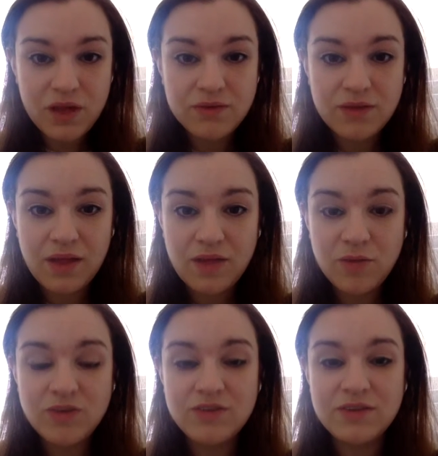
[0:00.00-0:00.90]
So that's
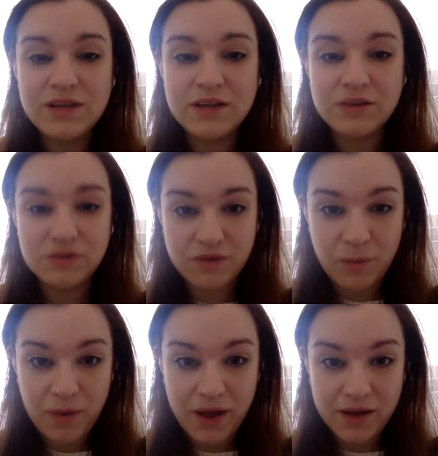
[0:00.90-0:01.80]
when she's leaning too far
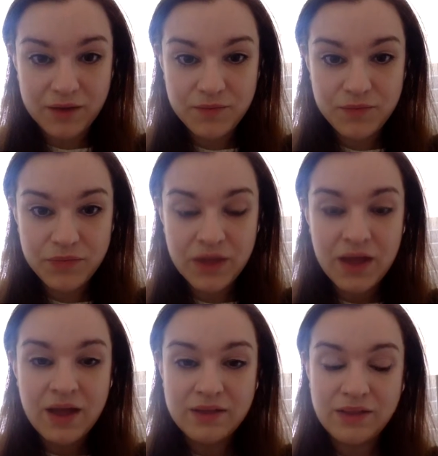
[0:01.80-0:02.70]
back.
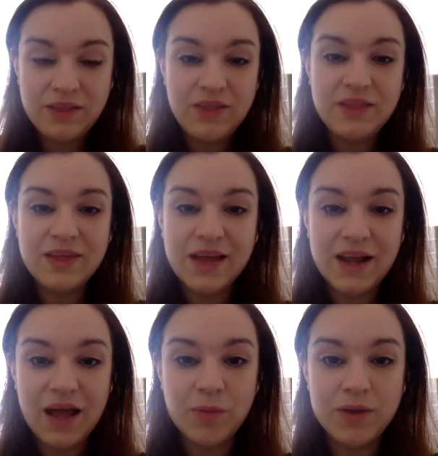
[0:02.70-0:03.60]
The other thing that can
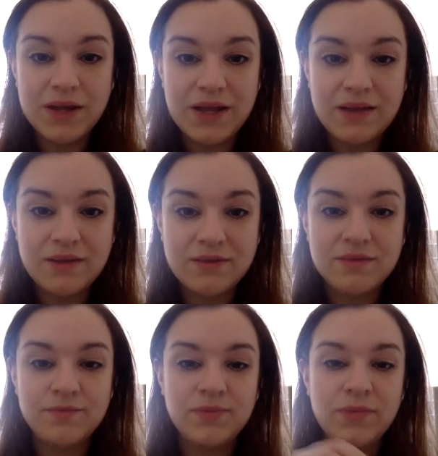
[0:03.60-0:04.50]
happen is,